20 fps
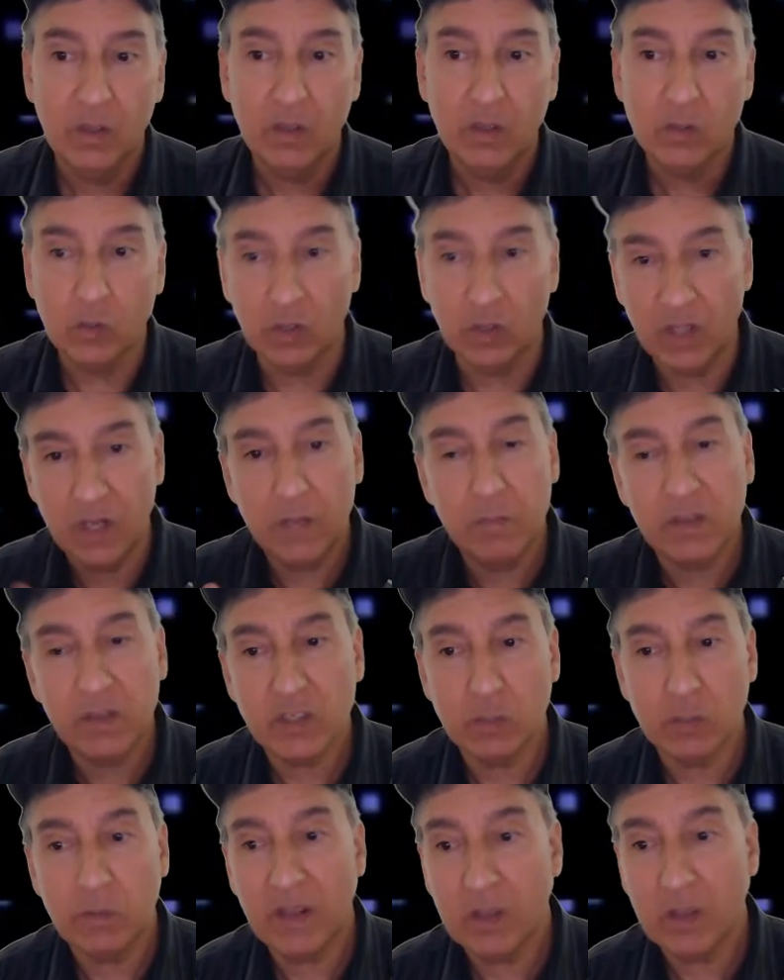So then he
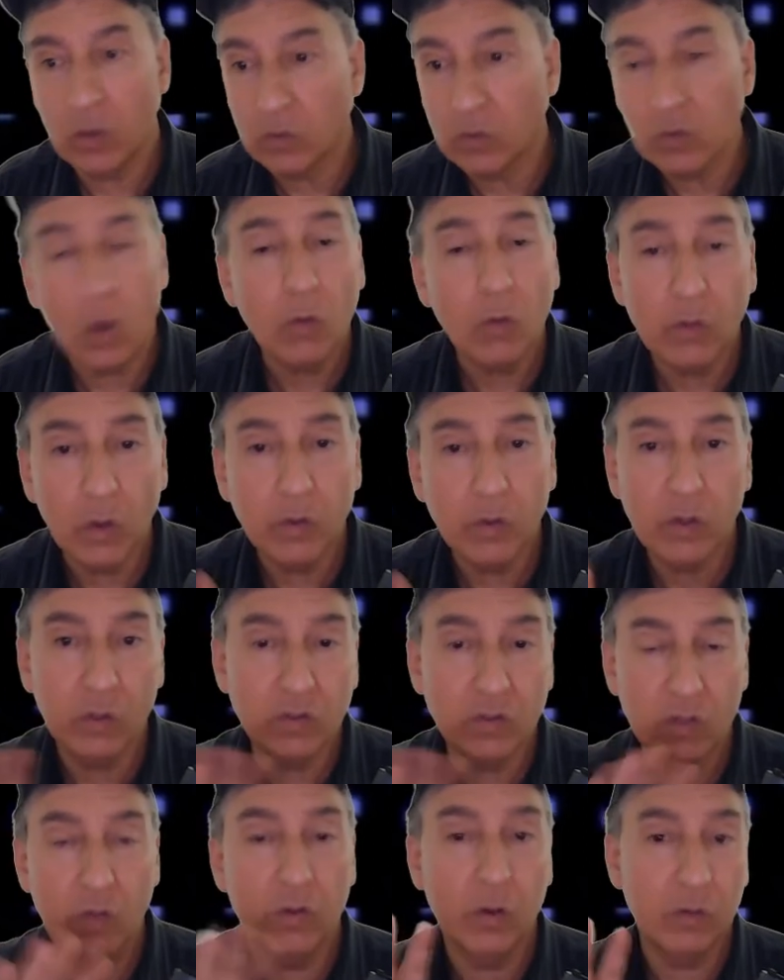messaged back, goes, oh, no. He
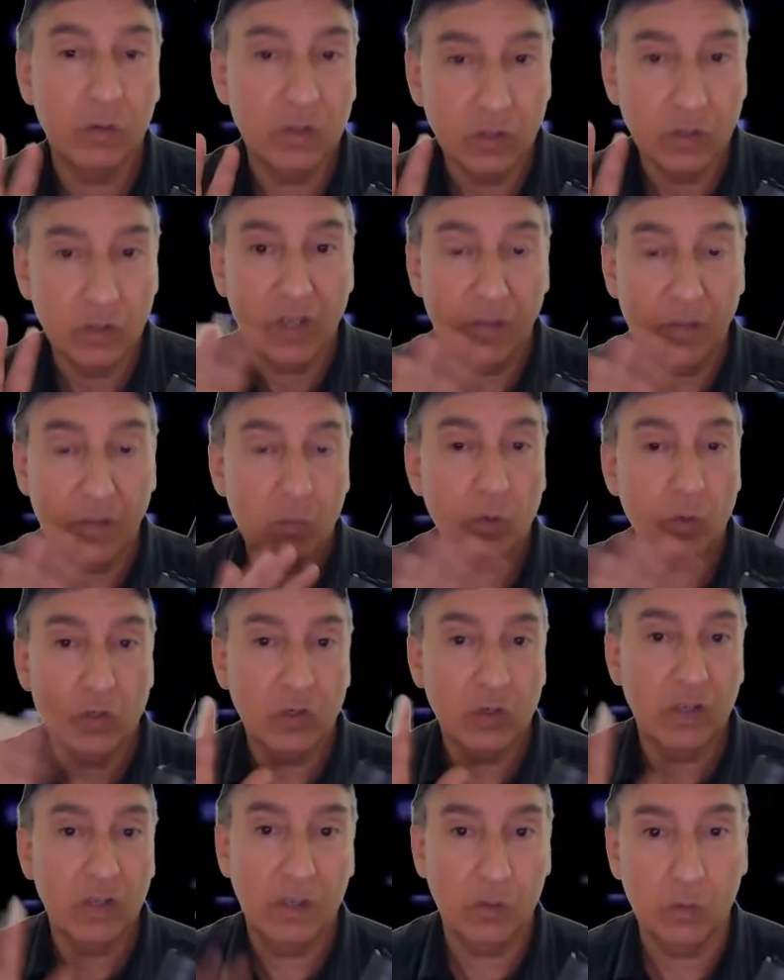goes, no. He goes, of course
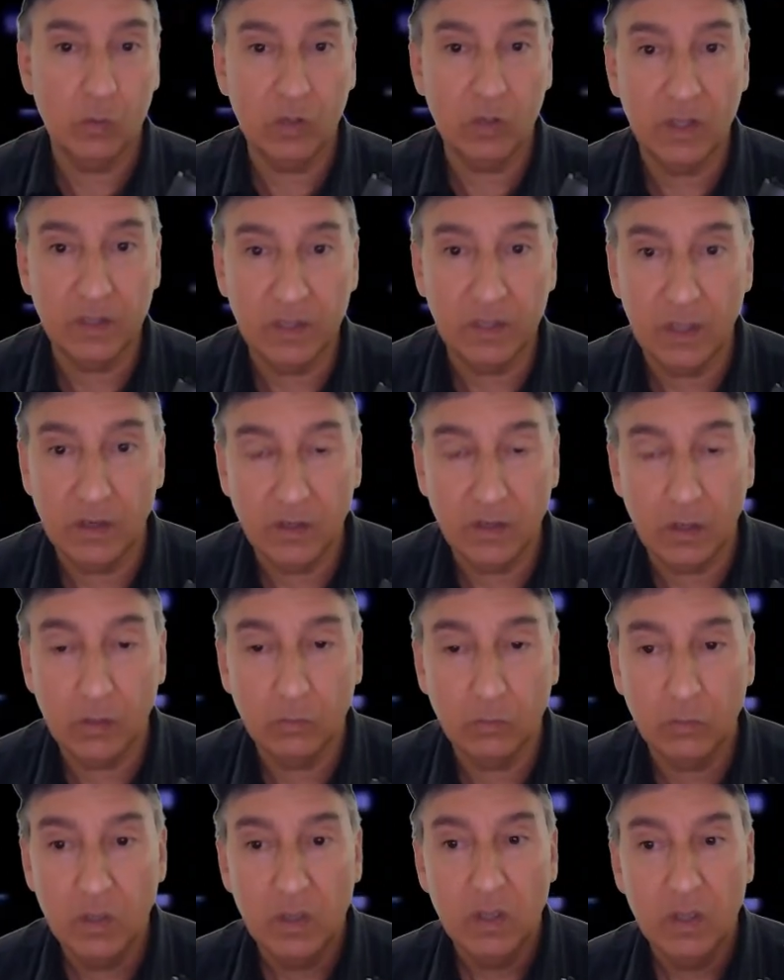you're going to get all that there, you
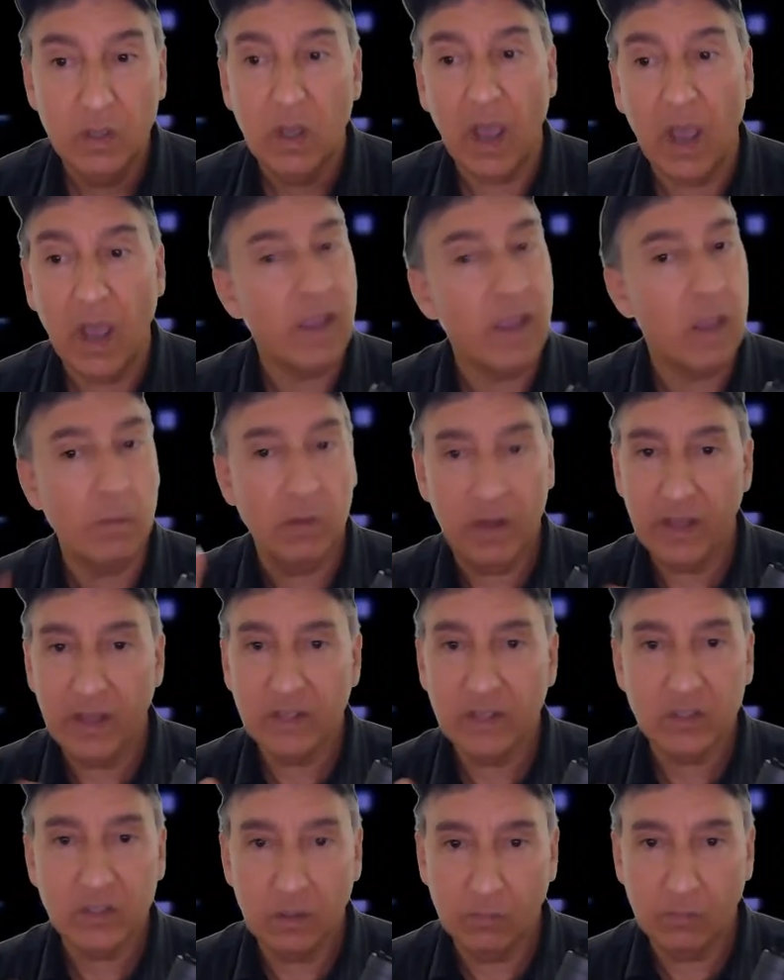know. I gave him an
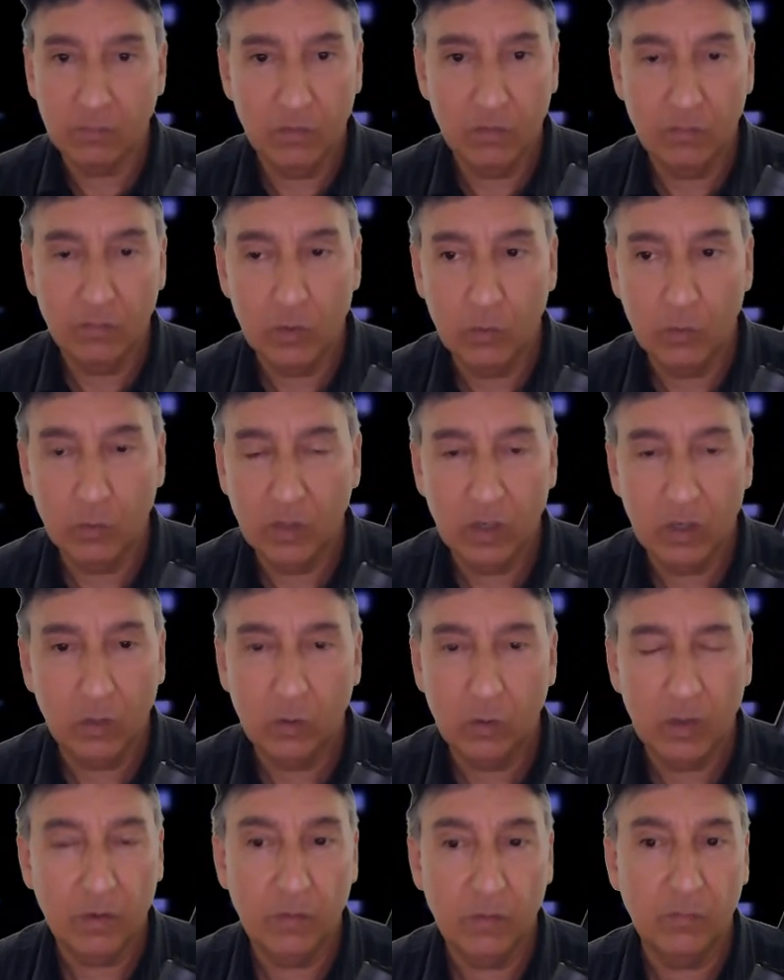excellent review, you
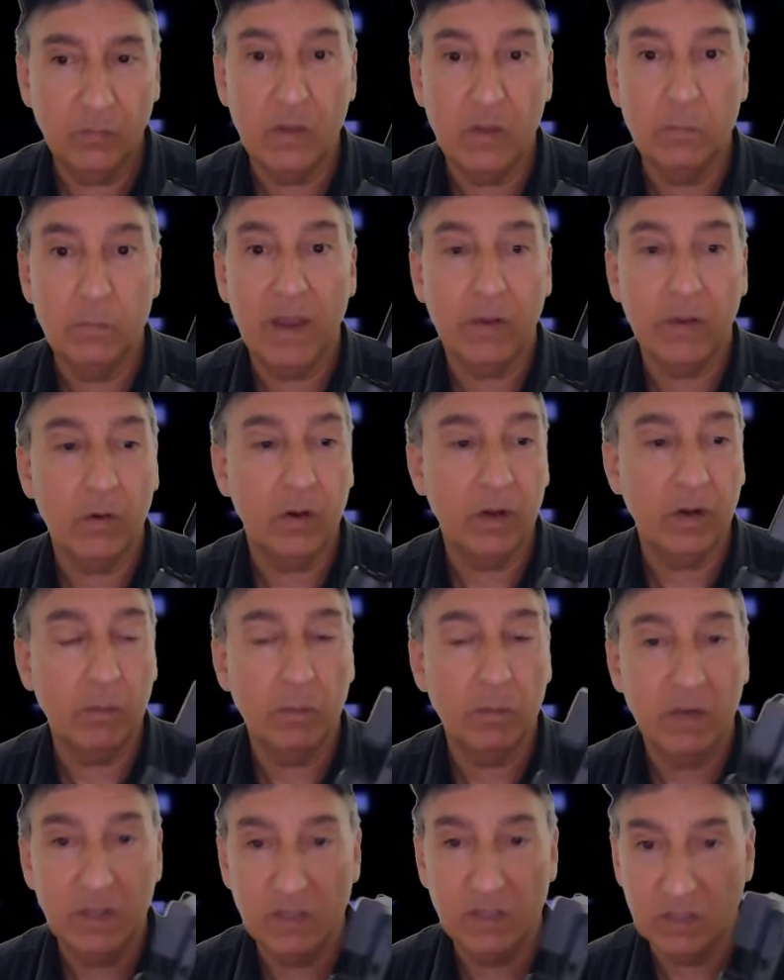know, feedback on it,
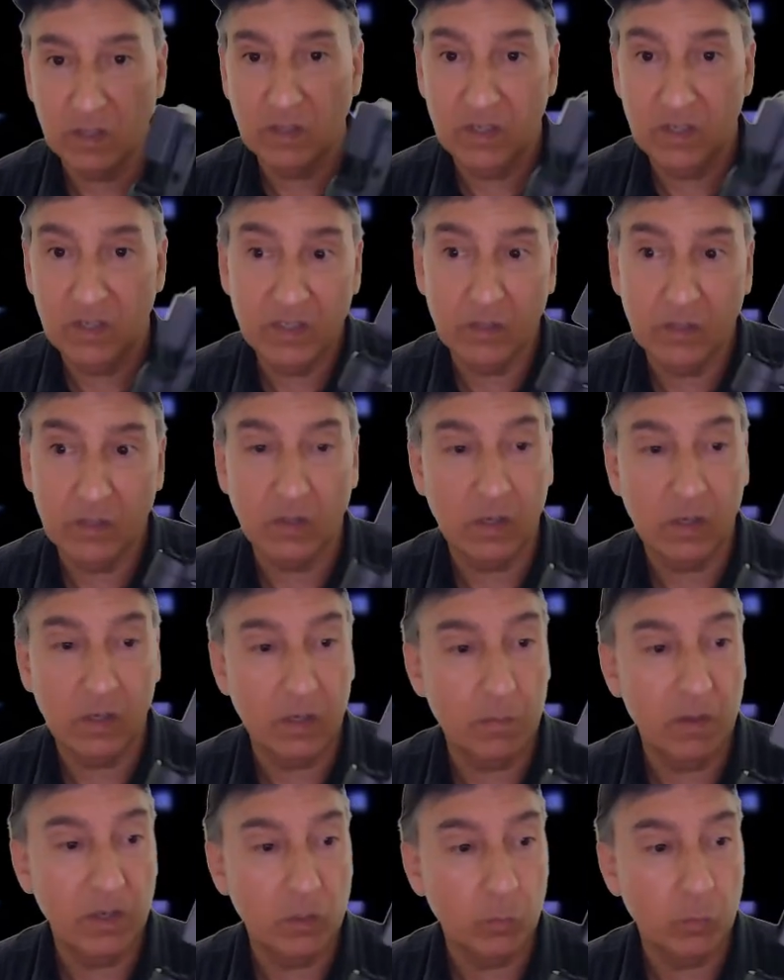but he sells on
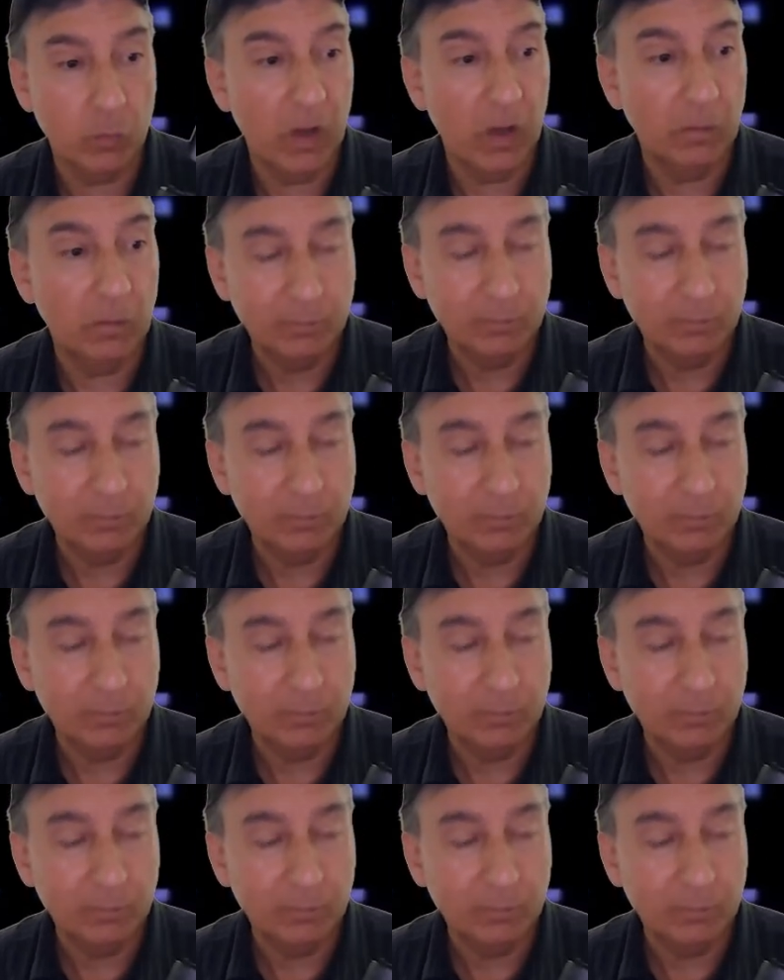eBay as well.